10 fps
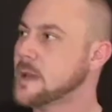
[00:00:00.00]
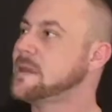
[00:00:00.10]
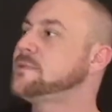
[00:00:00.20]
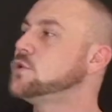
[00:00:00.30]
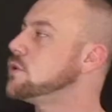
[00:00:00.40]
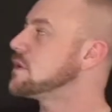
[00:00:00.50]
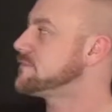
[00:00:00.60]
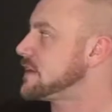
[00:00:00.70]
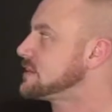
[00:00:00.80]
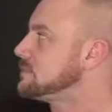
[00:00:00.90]
People who are
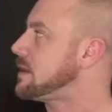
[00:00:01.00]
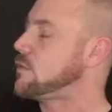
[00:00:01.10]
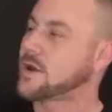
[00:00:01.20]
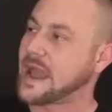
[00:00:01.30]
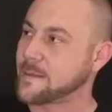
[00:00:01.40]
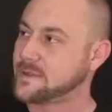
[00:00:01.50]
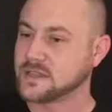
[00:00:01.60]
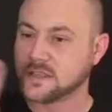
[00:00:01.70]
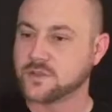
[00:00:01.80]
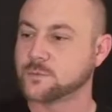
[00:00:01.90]
affected by what happened
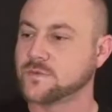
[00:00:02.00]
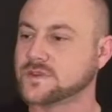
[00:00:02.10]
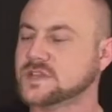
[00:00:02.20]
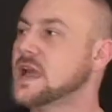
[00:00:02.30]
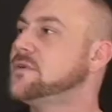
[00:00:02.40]
in the other movies.